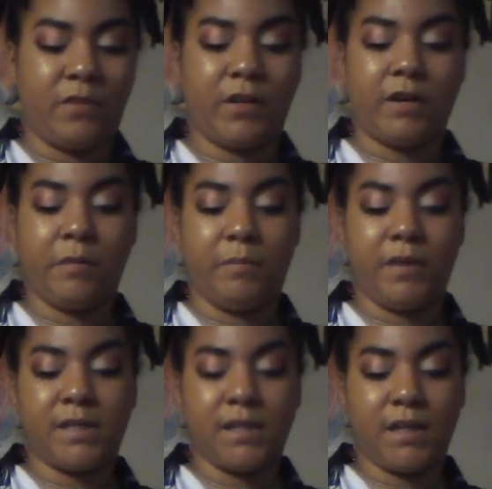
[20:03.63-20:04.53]
Their
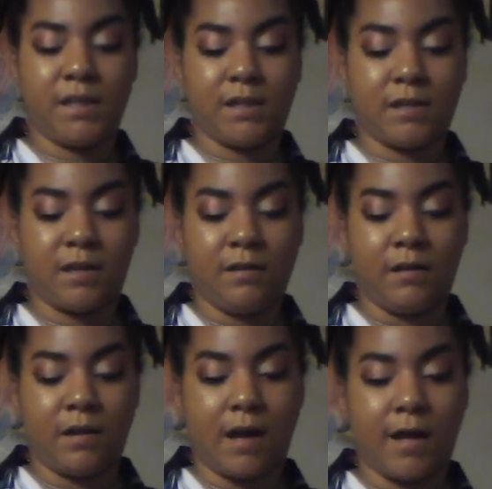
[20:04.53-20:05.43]
hibiscus.
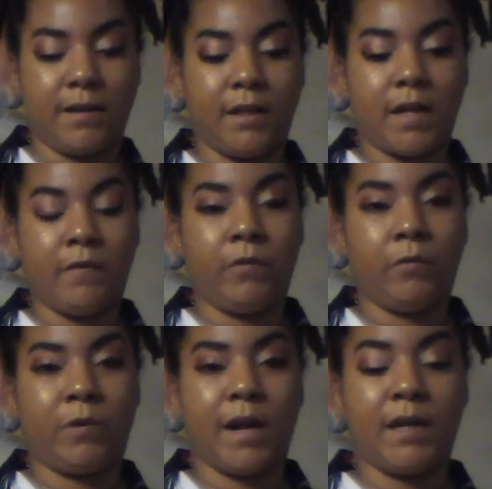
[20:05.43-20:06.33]
I love it.
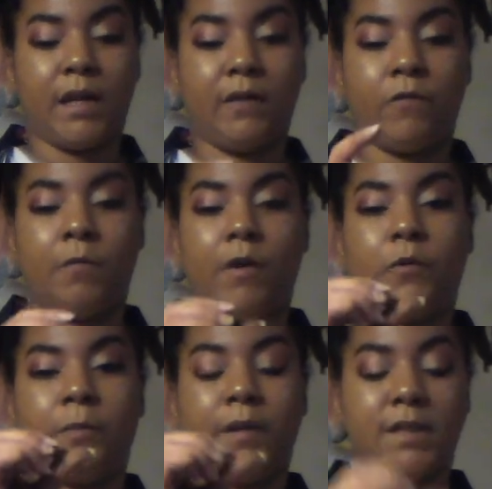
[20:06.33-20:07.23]
When I get it from
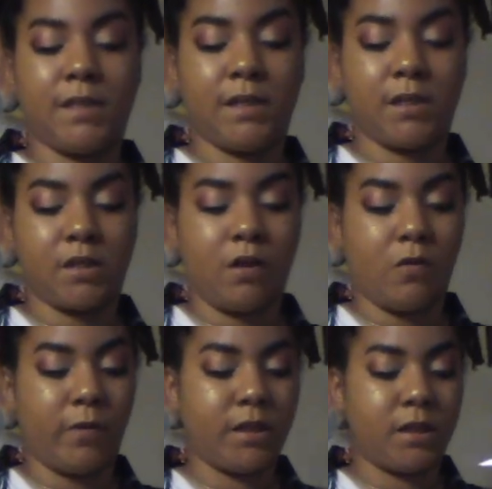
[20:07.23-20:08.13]
other places, it's
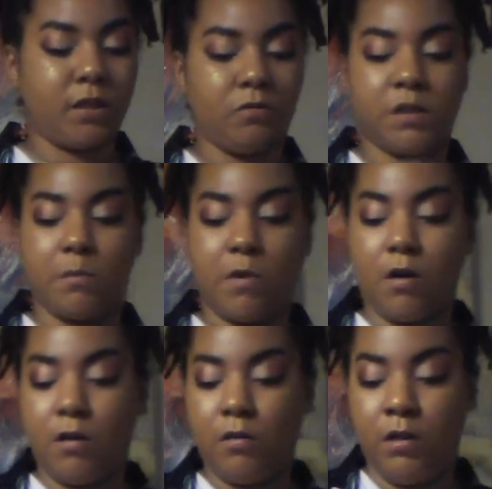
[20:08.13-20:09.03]
always so
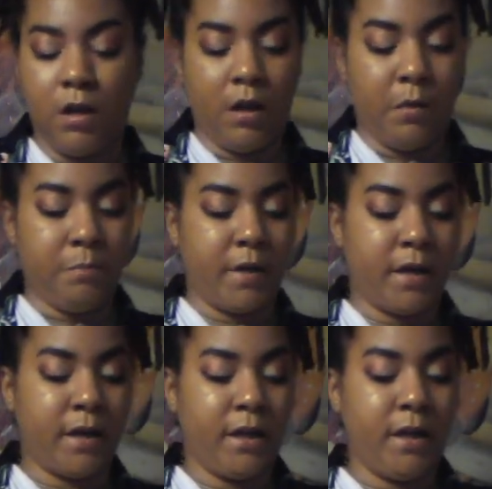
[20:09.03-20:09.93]
small.
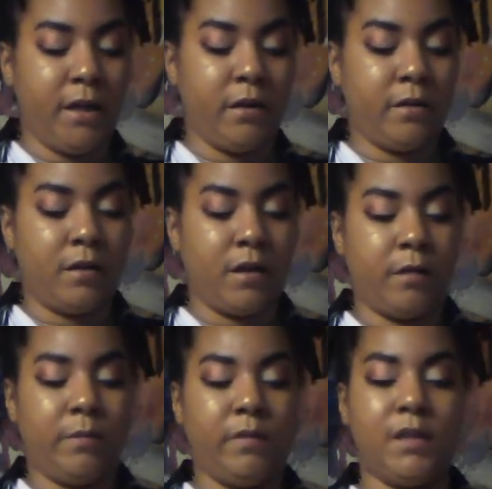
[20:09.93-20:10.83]
But here,
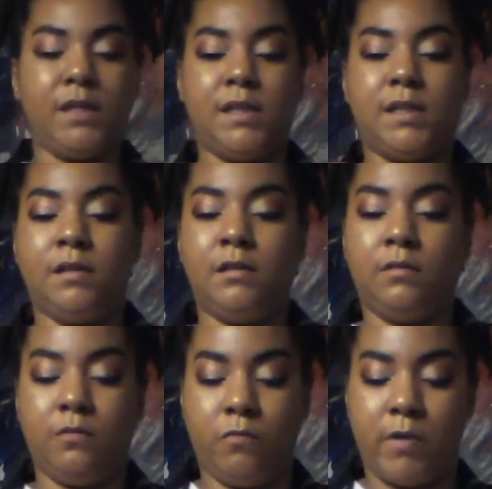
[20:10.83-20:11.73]
in this
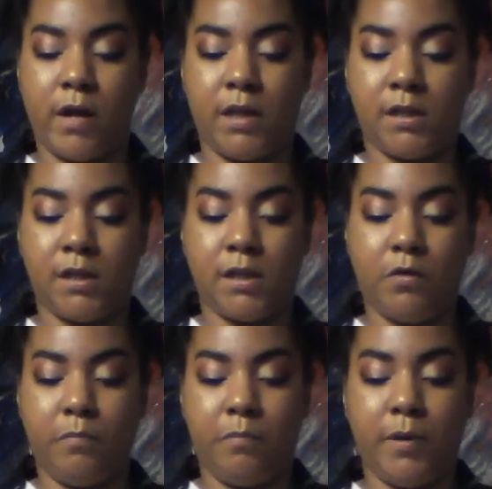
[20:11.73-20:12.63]
way, it's
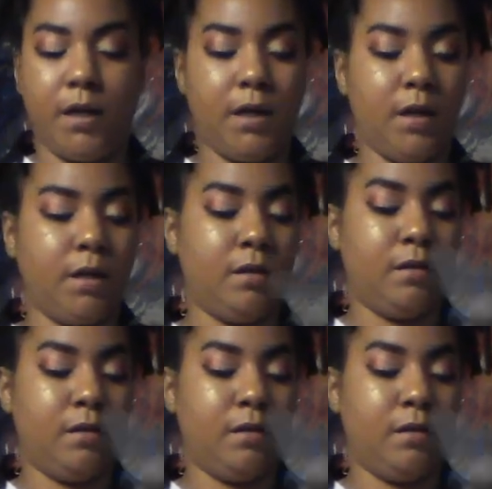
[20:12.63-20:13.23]
so big.